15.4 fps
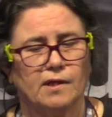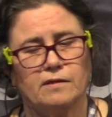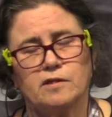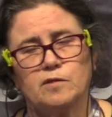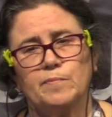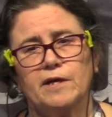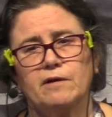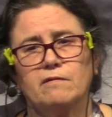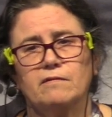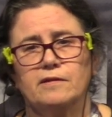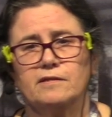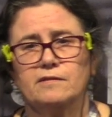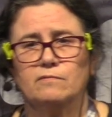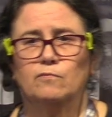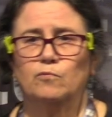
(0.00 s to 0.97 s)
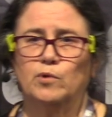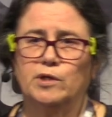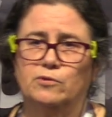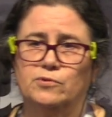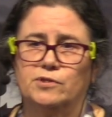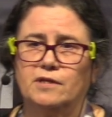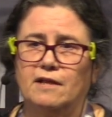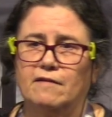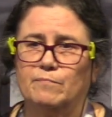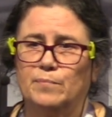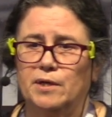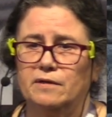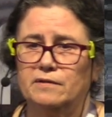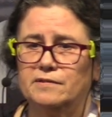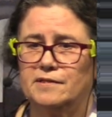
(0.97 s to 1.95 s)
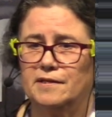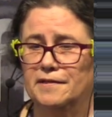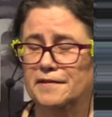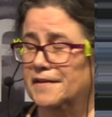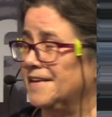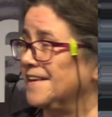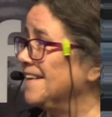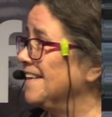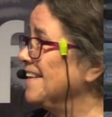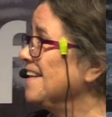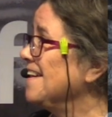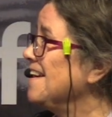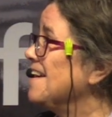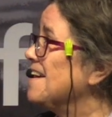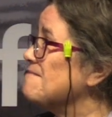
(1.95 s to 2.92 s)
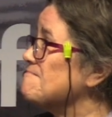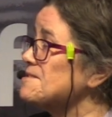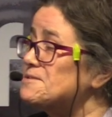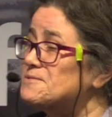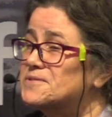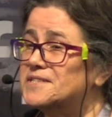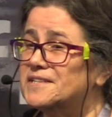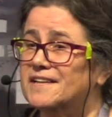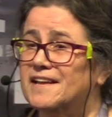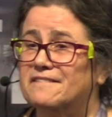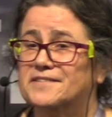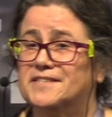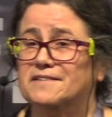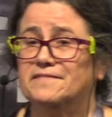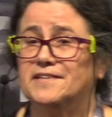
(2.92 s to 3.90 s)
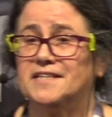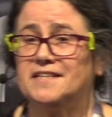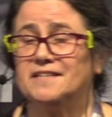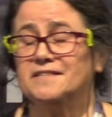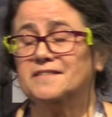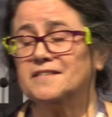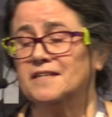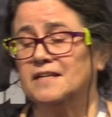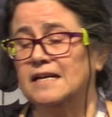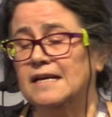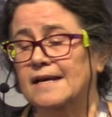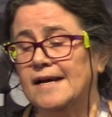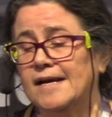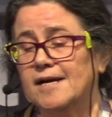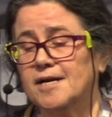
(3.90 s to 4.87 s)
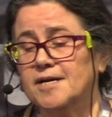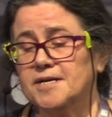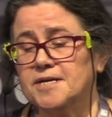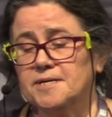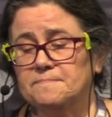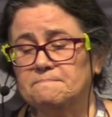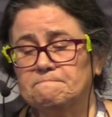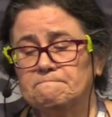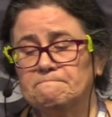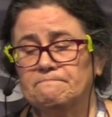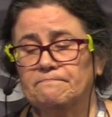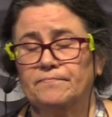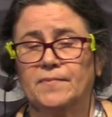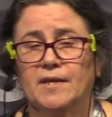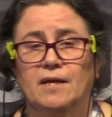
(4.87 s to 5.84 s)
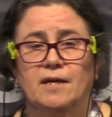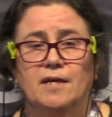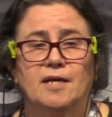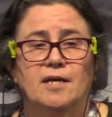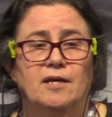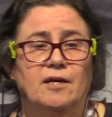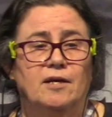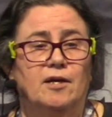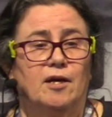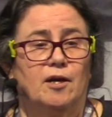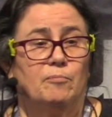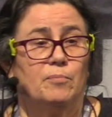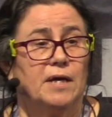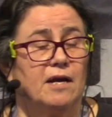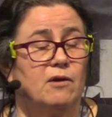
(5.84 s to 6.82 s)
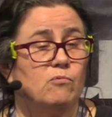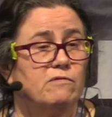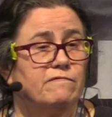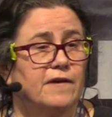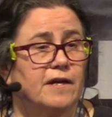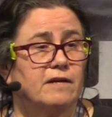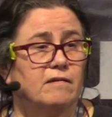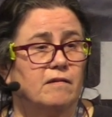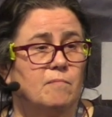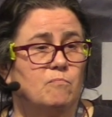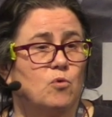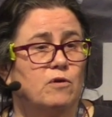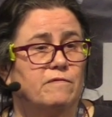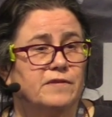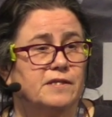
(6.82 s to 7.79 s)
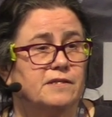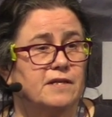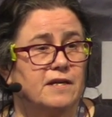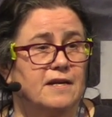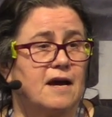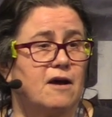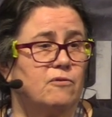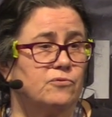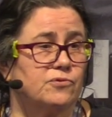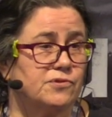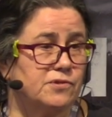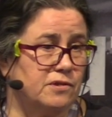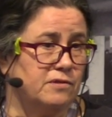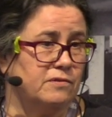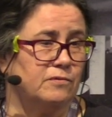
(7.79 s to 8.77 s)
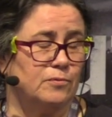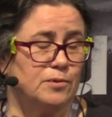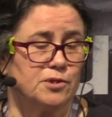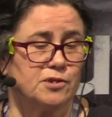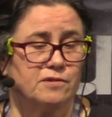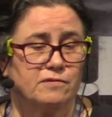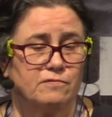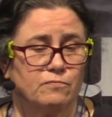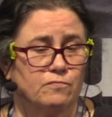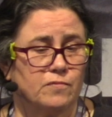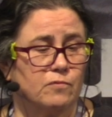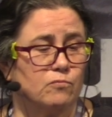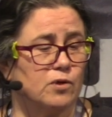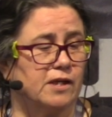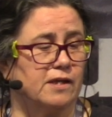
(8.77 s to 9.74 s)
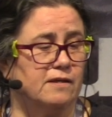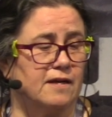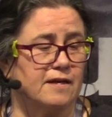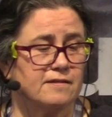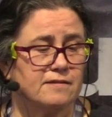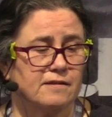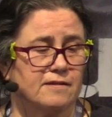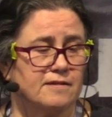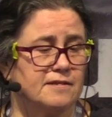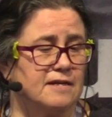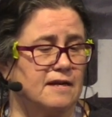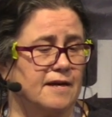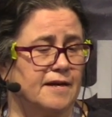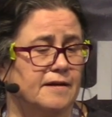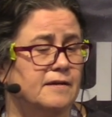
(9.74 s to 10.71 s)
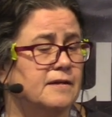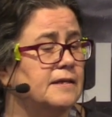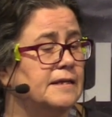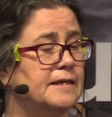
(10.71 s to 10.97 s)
Despite all this, we do still have bugs, and we do still have CVEs. But now we're finding a lot more of these in-house, which is really an excellent sign.